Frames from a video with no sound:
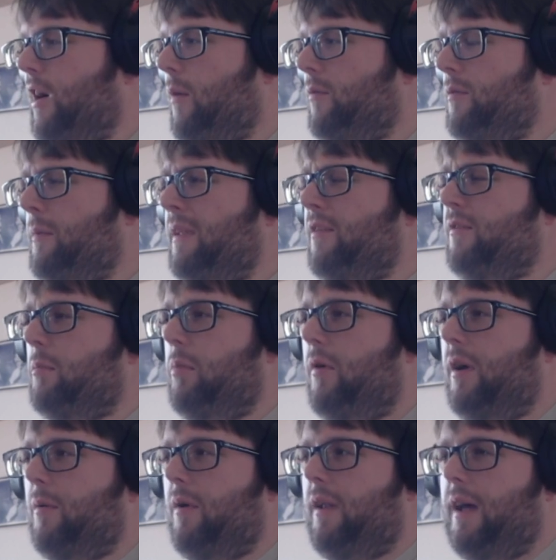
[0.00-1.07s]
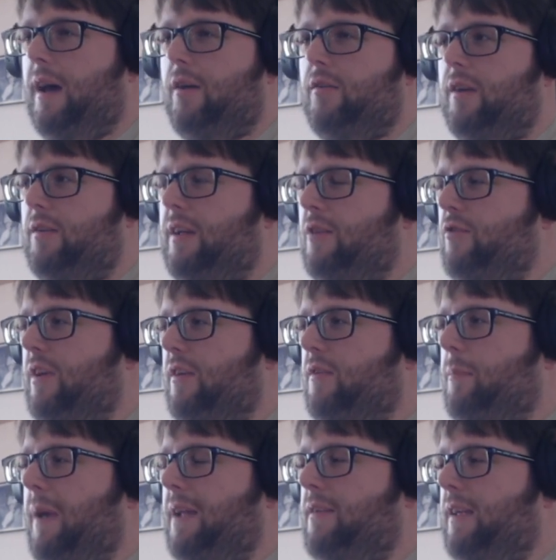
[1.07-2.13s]
was a bit disappointed with that because I was actually
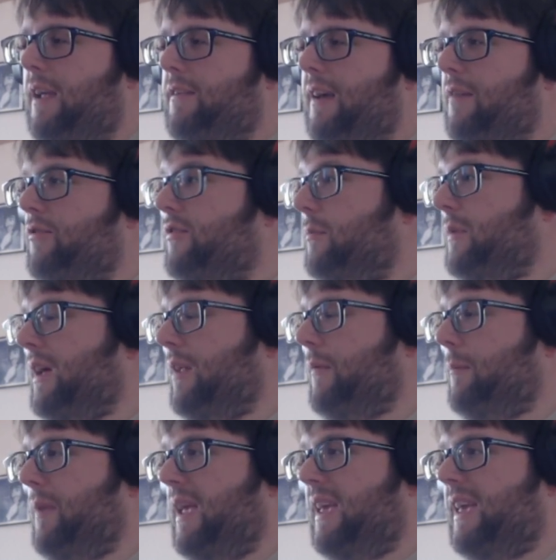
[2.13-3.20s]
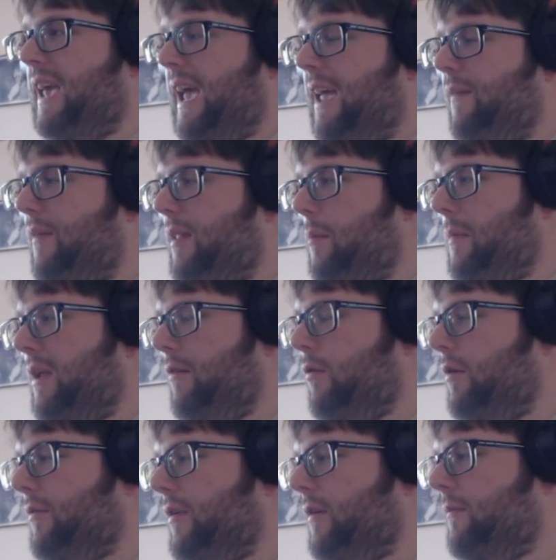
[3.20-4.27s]
expecting it to have some kind of a big cave in the middle
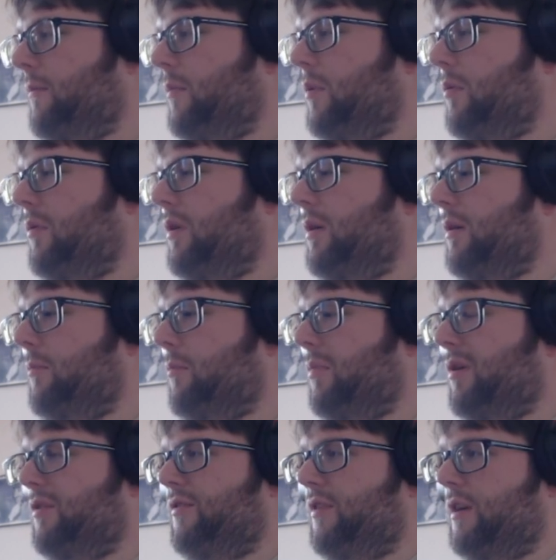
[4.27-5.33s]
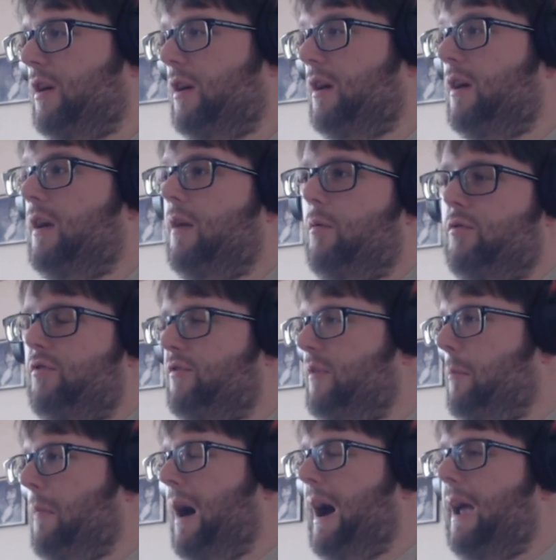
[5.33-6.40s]
of it. But it was just a
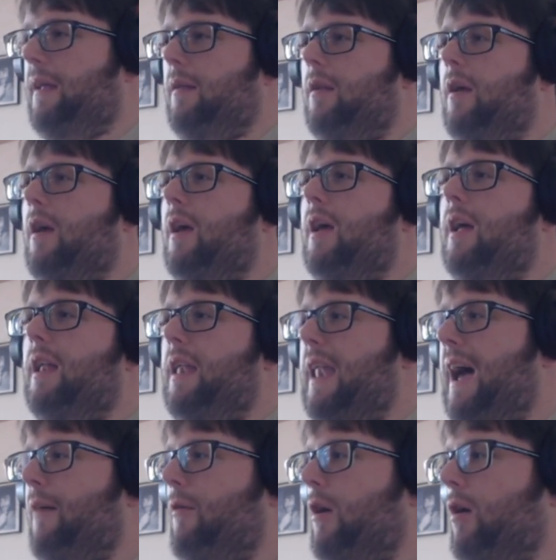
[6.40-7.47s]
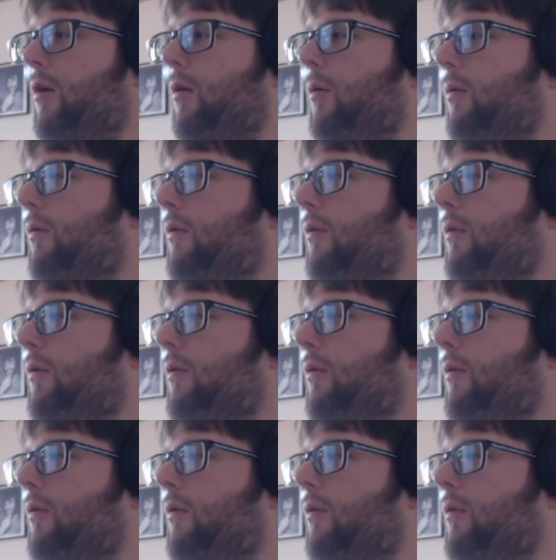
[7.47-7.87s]
mine, narrow.